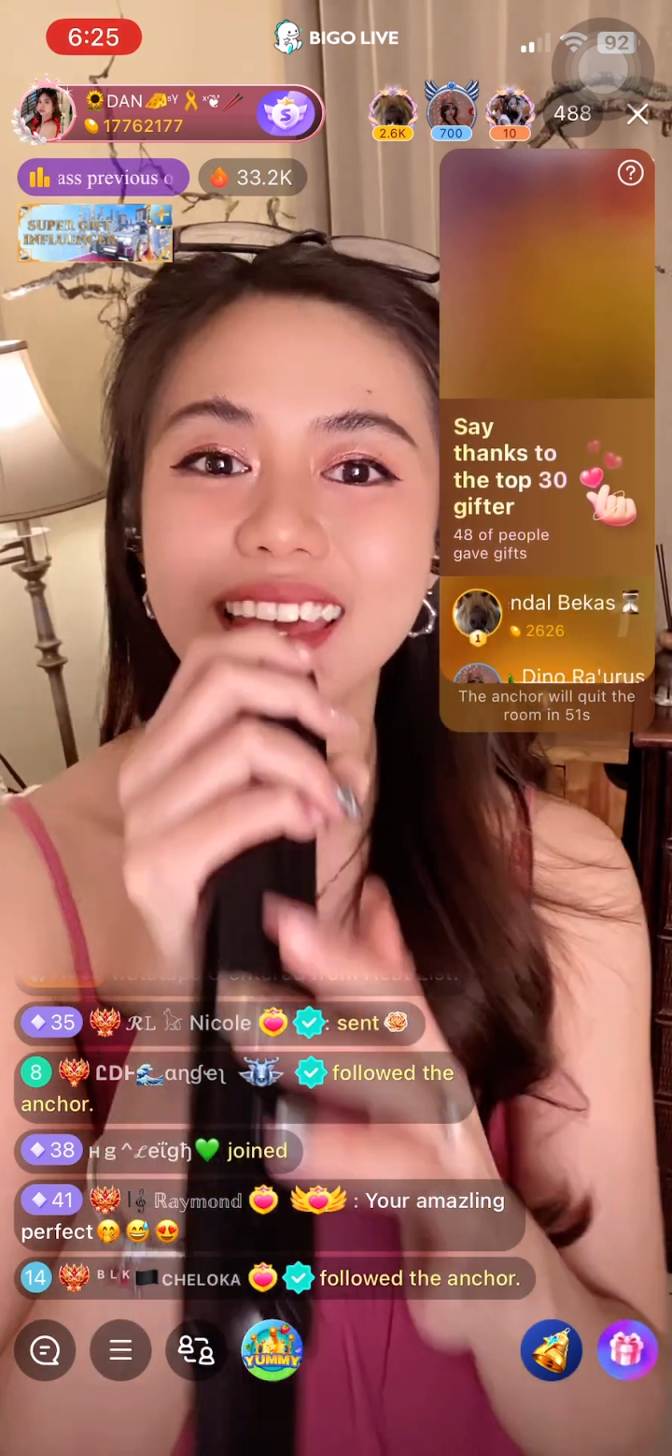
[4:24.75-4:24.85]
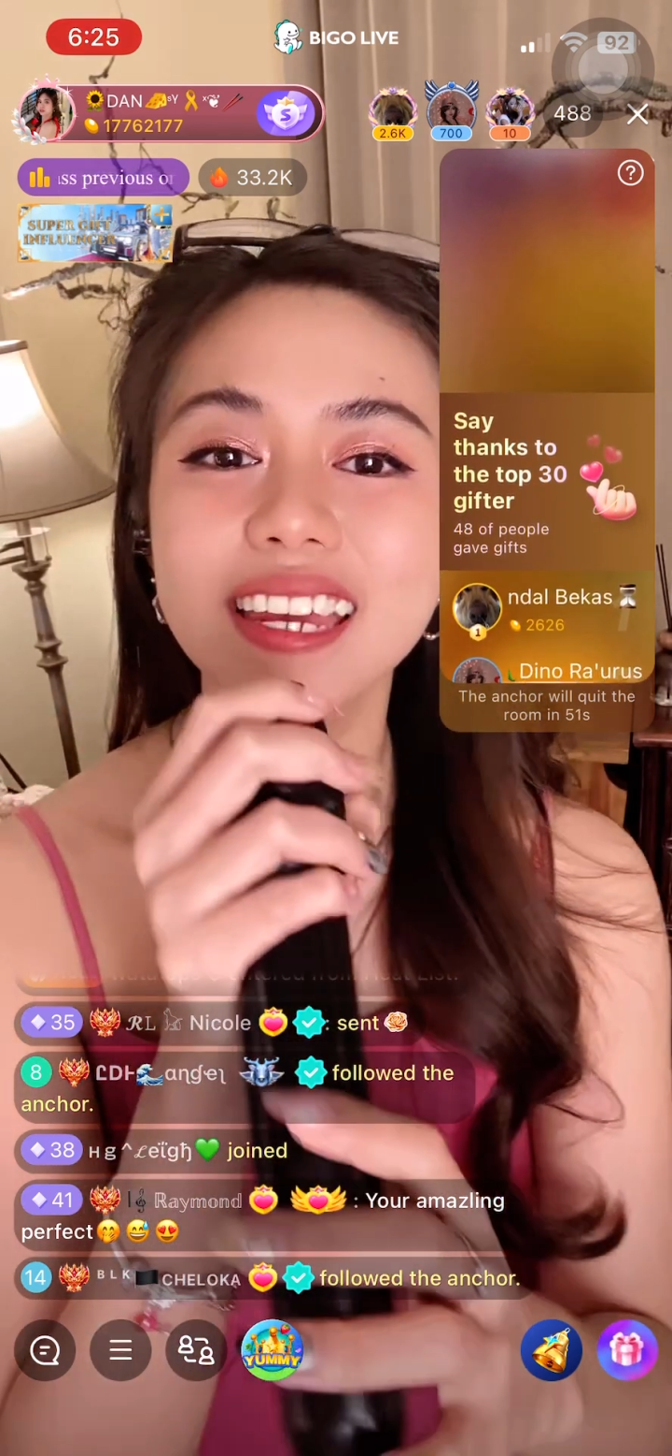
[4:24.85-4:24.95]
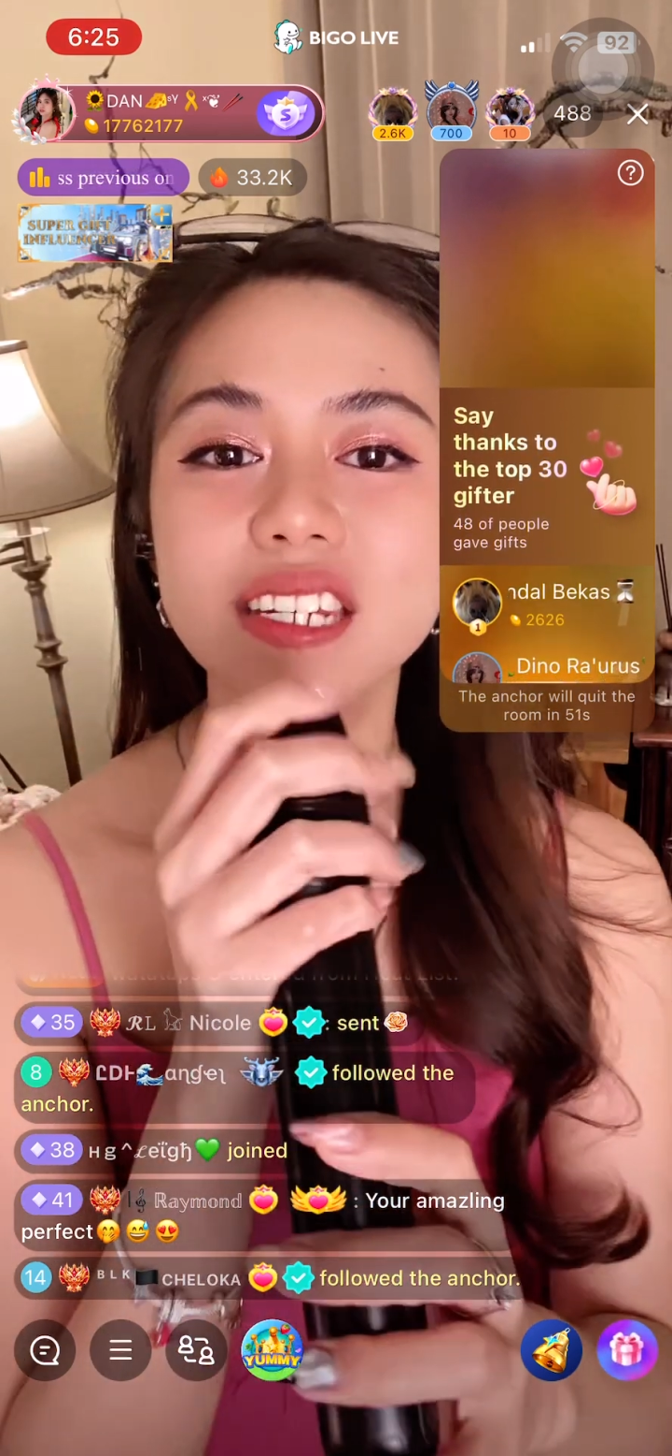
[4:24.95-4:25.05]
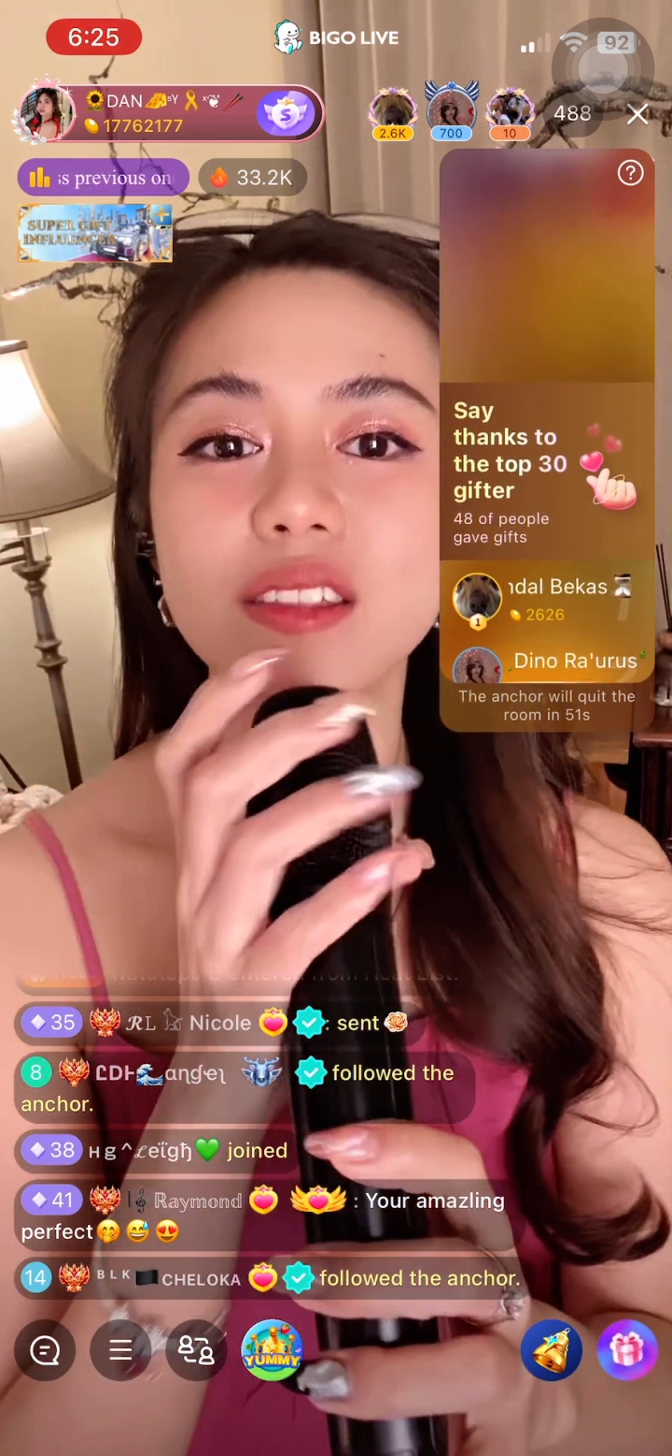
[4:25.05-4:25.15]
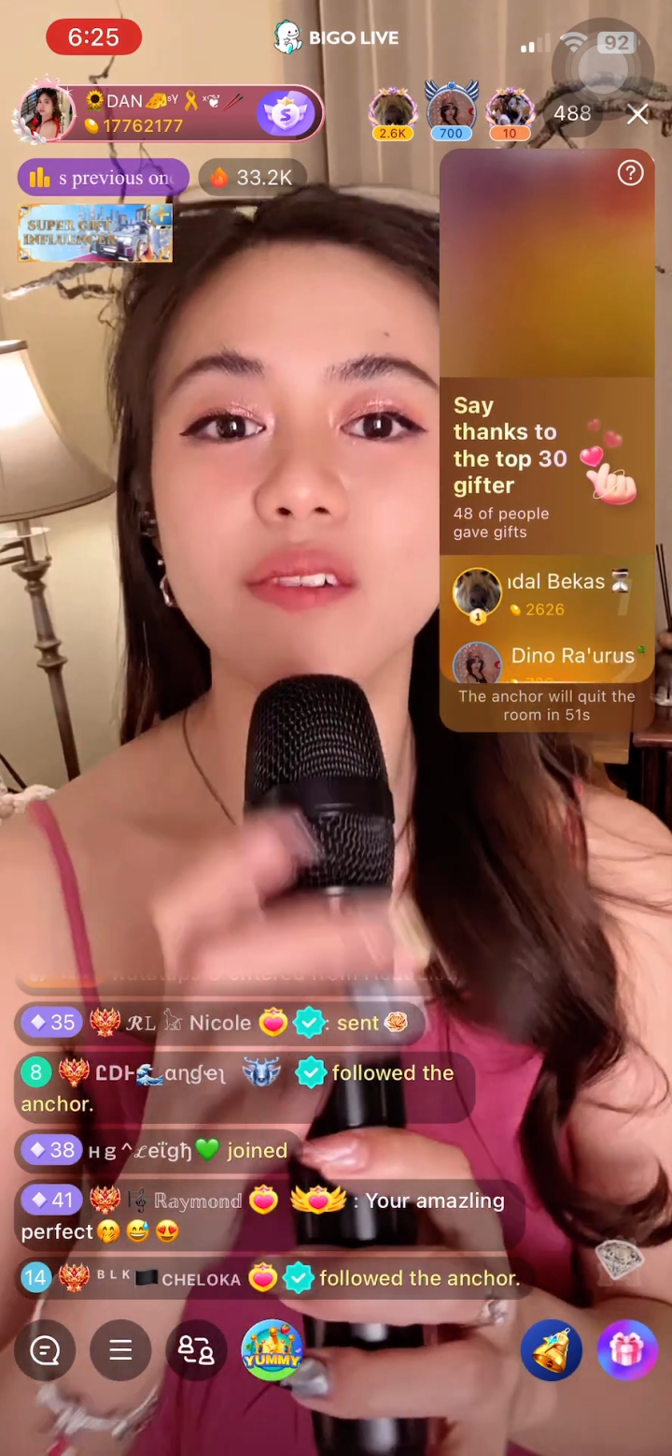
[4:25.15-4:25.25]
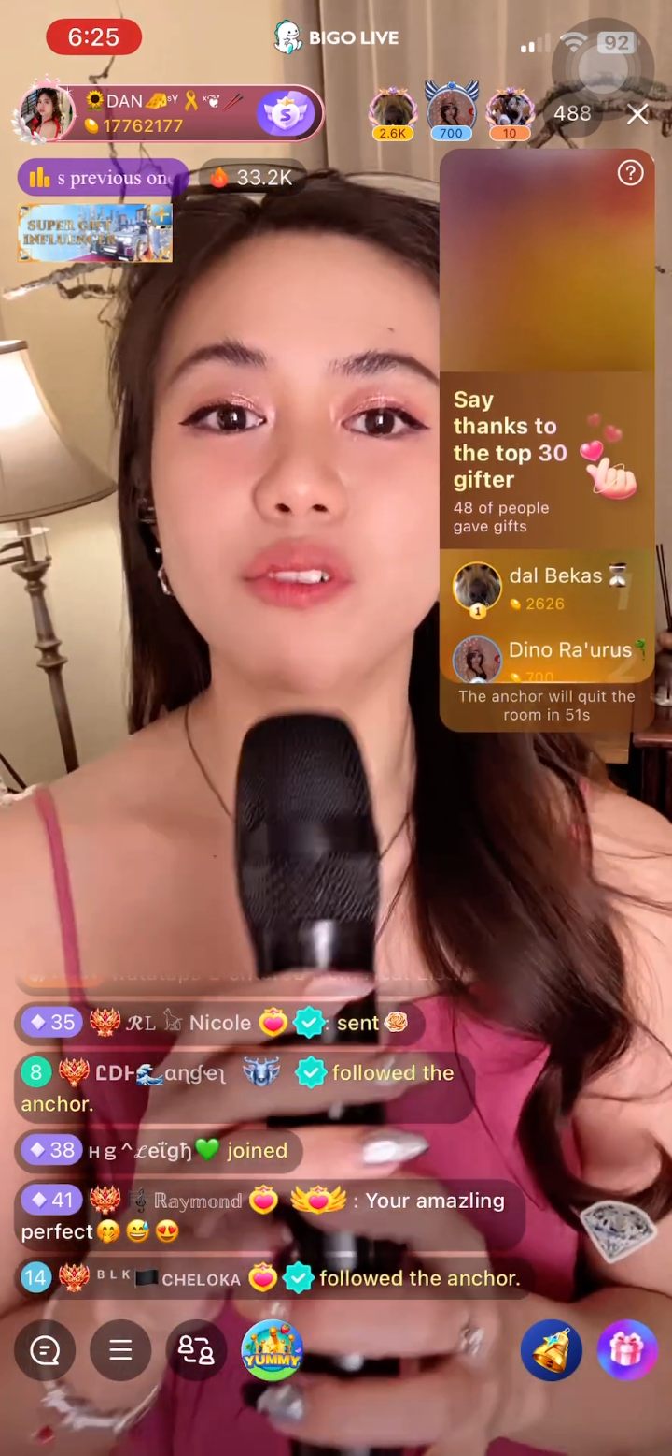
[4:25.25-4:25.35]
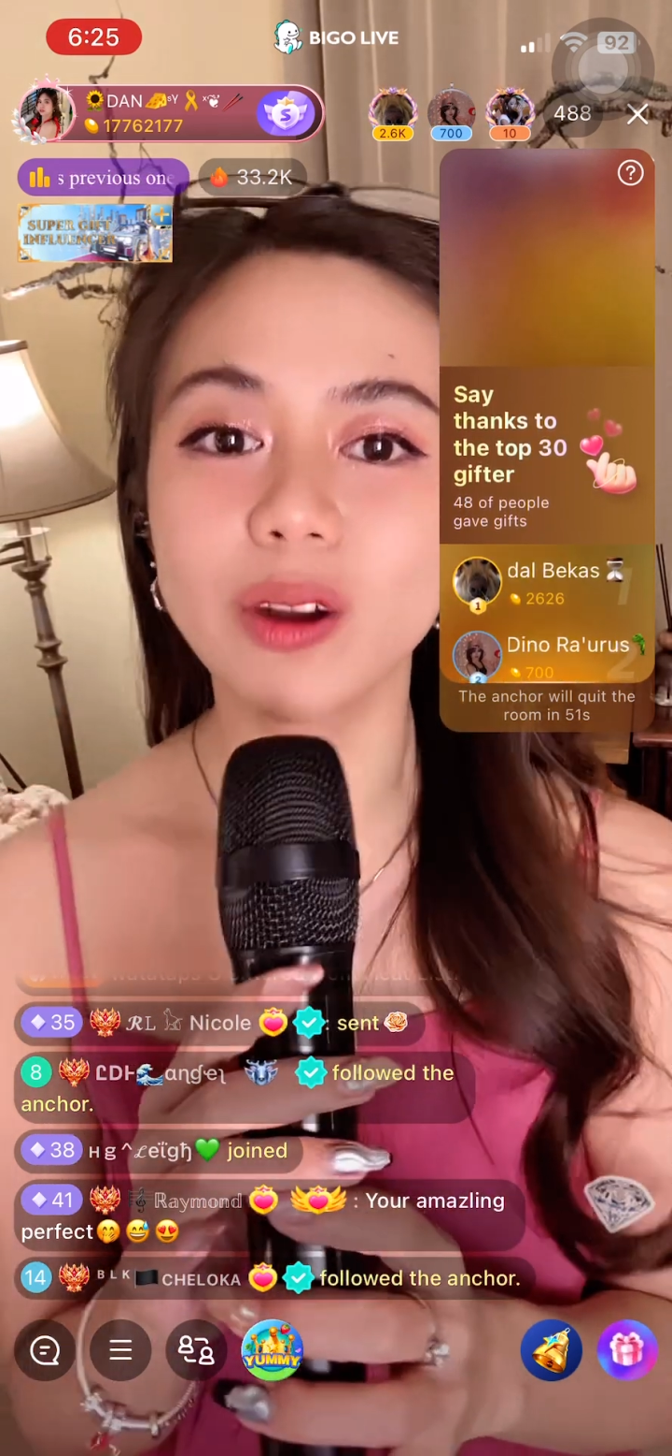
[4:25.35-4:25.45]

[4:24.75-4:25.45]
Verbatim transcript: Thank you to the